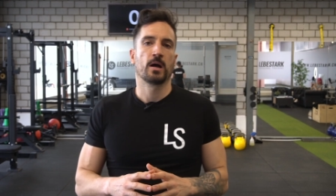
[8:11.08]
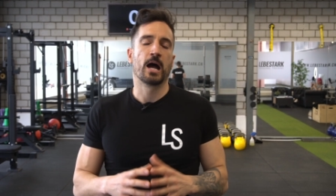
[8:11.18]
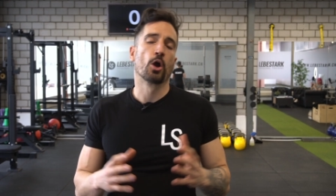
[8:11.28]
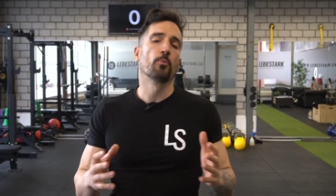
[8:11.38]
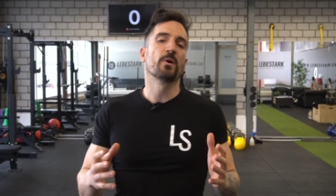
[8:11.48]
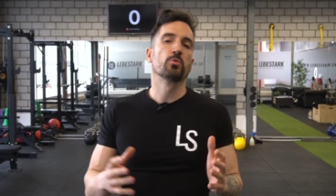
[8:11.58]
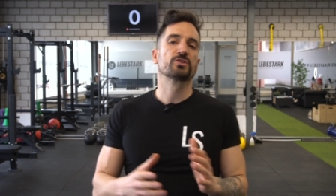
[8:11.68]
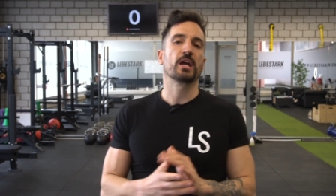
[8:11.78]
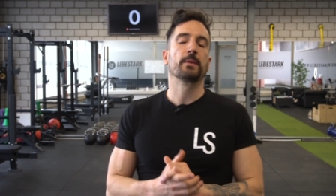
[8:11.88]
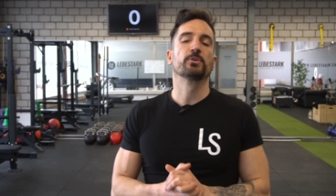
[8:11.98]
I hope I was
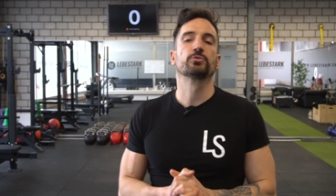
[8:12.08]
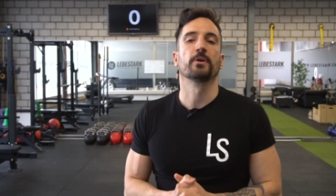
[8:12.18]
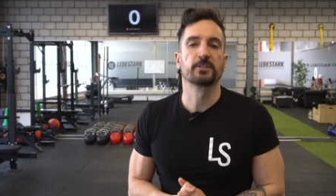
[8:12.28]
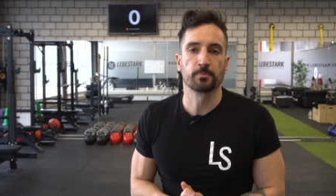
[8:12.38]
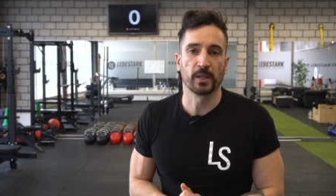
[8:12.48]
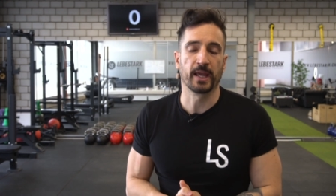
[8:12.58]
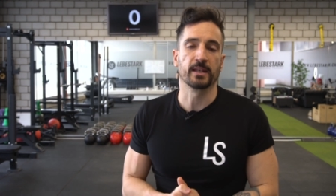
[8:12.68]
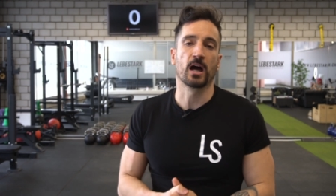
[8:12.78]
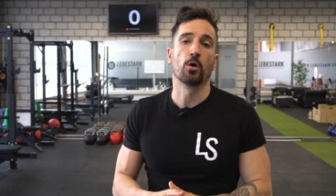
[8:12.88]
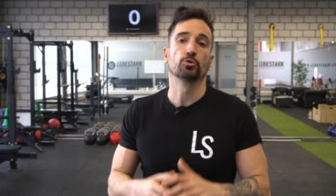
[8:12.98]
able to explain
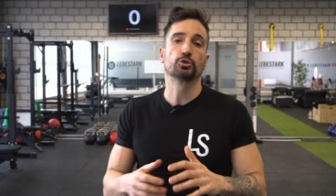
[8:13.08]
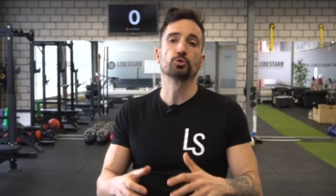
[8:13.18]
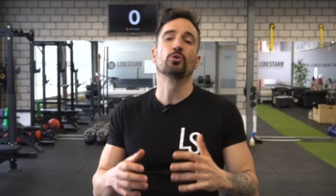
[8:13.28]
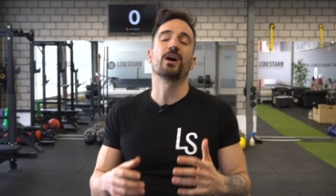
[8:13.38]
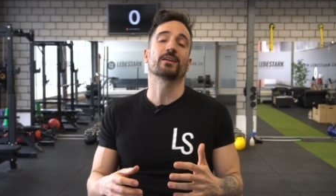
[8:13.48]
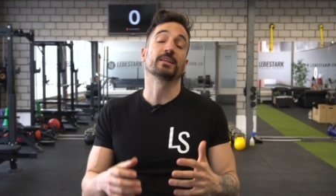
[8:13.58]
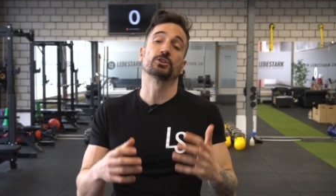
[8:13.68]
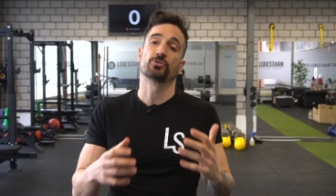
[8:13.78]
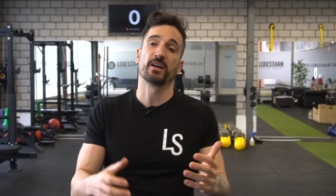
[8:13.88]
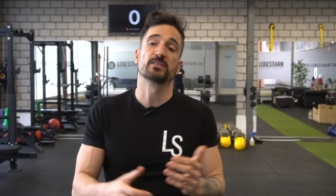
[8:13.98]
how Shuhari
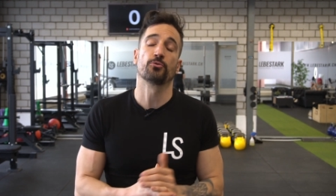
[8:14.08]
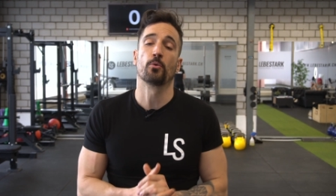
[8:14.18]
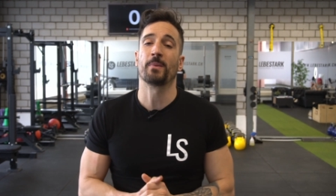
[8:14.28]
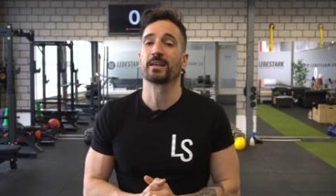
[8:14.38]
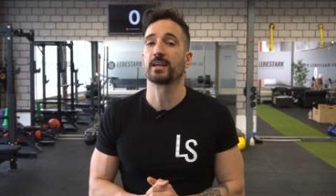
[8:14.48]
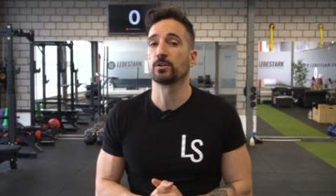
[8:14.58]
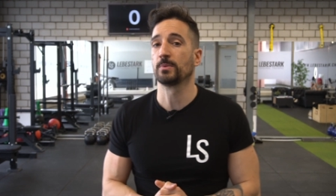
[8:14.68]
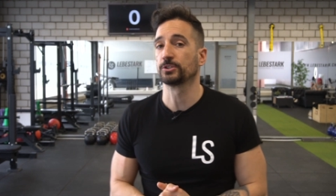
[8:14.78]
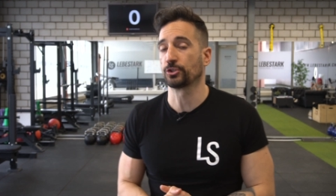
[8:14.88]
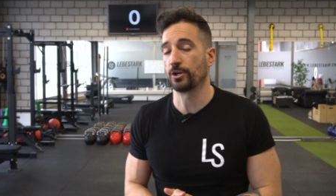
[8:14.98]
transformed my
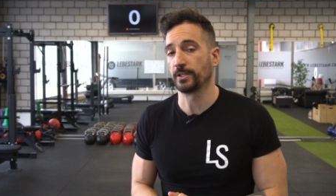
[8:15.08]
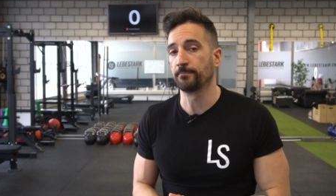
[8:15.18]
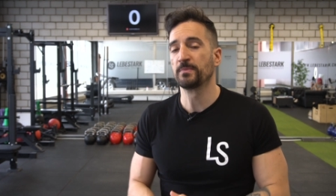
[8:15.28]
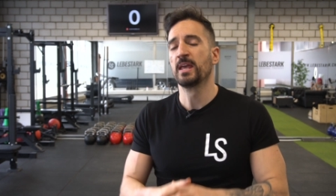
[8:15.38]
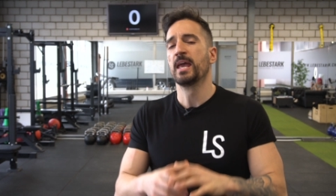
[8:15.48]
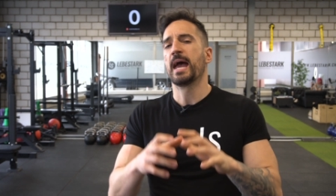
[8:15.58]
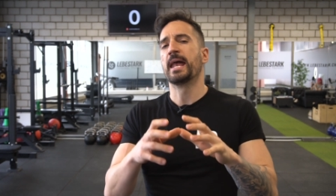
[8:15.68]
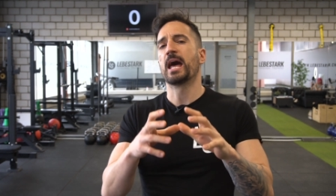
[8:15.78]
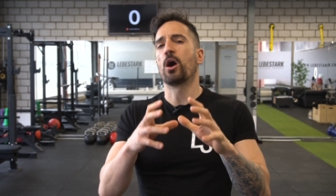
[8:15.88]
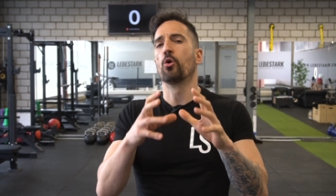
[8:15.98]
kettlebell journey
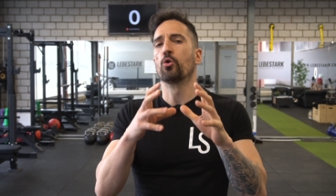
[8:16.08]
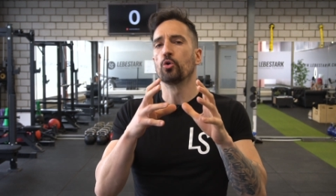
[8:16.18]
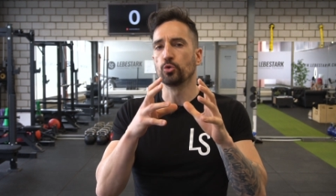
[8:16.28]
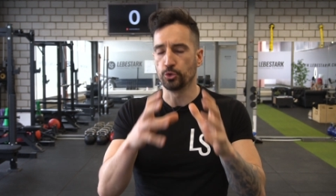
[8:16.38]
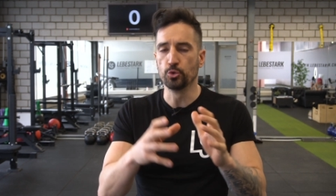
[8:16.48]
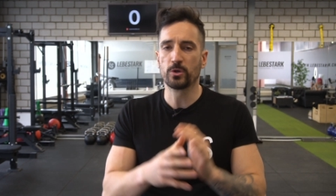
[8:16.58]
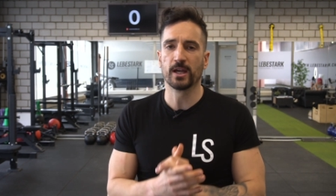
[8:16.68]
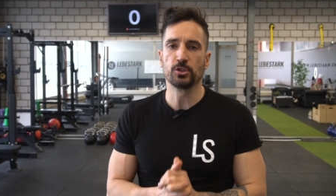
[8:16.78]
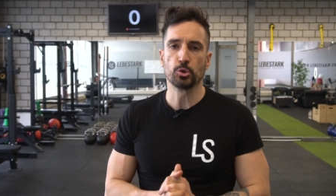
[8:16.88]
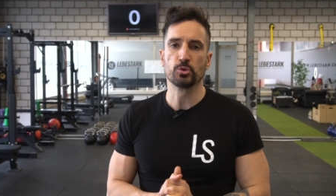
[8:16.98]
and how you
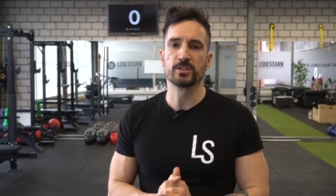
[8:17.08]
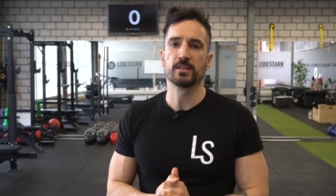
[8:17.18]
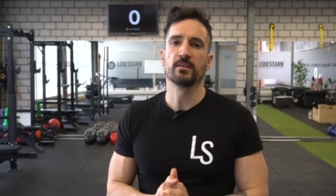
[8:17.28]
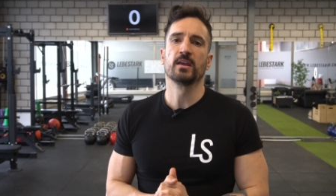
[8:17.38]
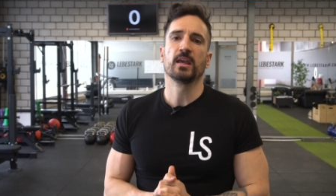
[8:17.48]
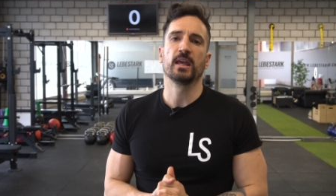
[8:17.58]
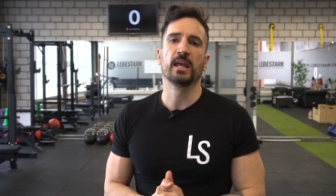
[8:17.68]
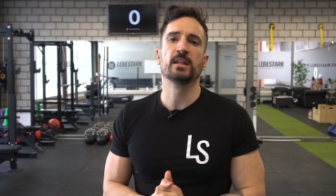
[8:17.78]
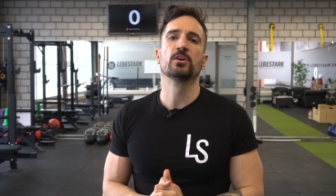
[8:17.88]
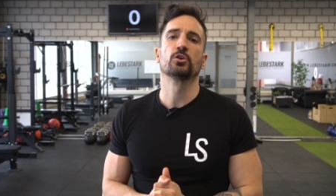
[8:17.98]
can use it
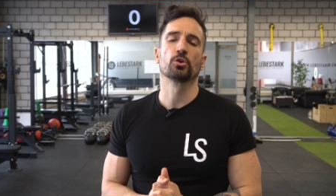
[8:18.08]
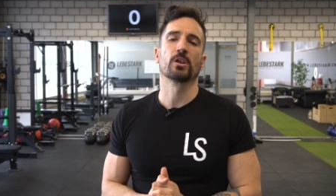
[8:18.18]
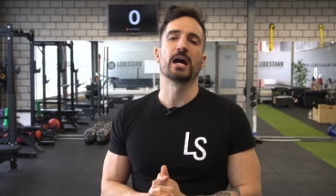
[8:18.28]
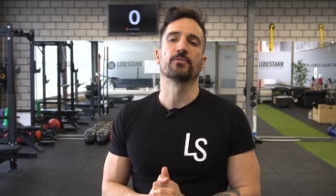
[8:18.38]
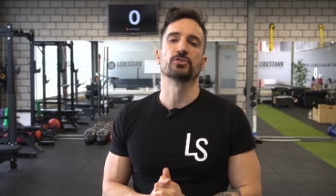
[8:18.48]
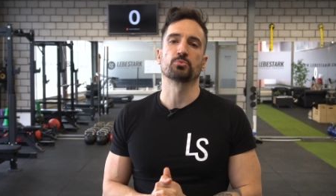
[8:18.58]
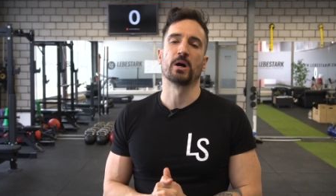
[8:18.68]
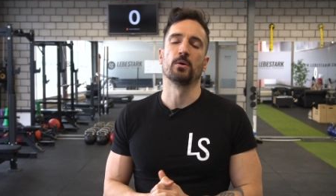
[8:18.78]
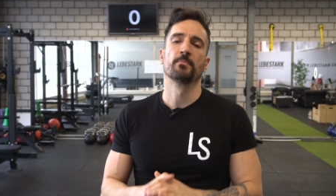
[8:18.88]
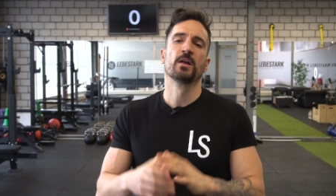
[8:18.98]
in your life as
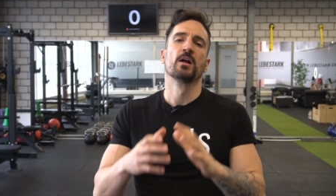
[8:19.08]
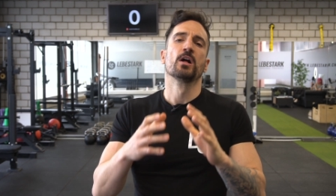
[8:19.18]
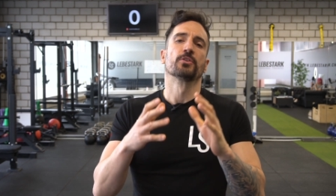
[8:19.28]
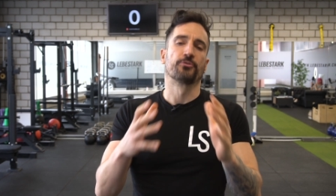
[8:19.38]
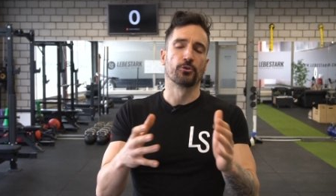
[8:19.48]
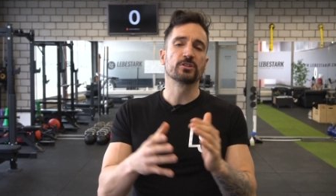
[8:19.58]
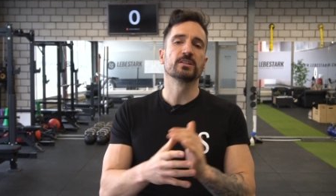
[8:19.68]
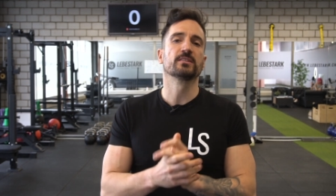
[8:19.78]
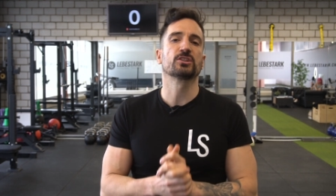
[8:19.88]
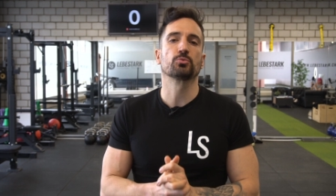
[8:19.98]
well. The first
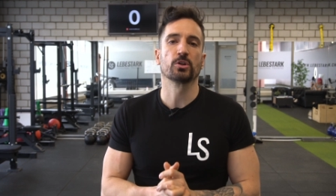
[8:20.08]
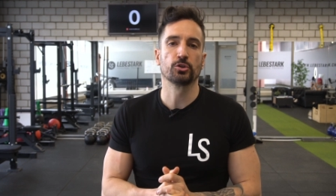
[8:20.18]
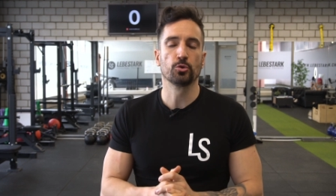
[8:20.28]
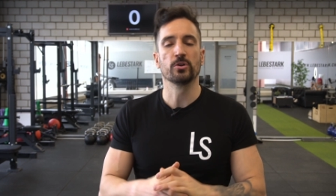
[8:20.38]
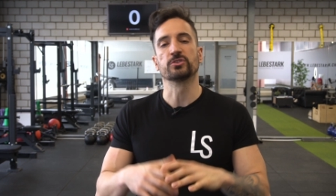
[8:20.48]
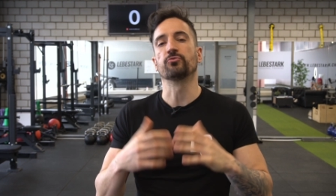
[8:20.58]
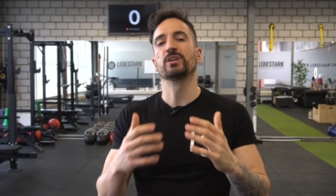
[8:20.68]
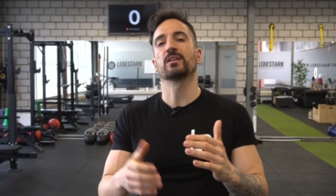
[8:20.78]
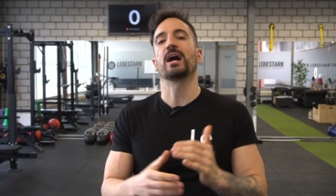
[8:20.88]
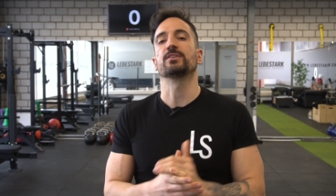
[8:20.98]
thing that you want to do is
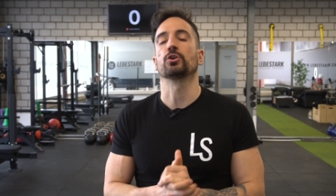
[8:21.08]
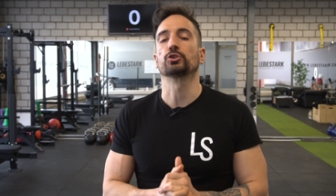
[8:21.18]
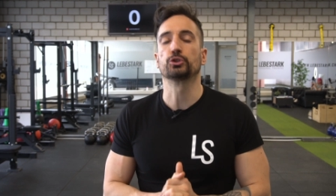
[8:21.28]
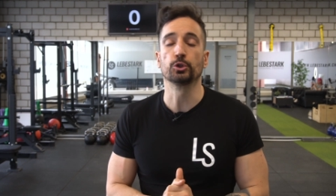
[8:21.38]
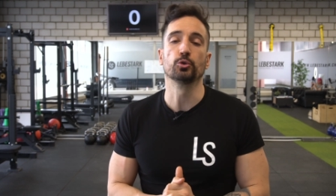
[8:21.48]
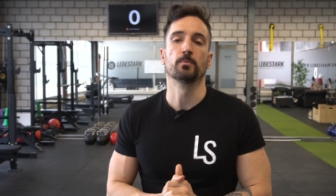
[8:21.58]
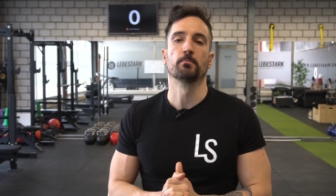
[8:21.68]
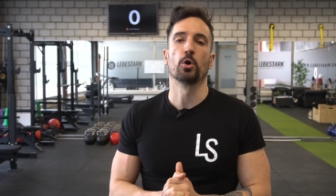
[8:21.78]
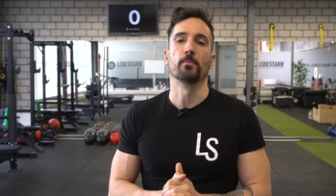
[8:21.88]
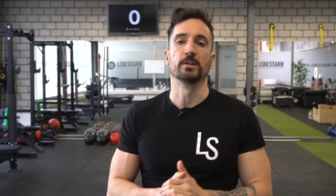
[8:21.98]
realize your Shu
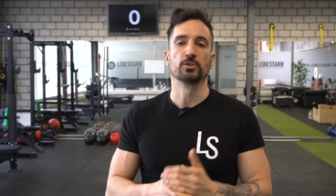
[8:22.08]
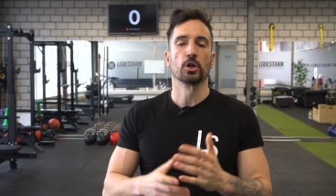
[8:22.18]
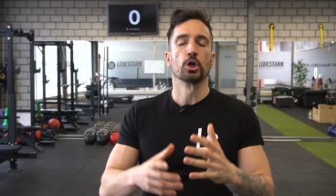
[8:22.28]
moment.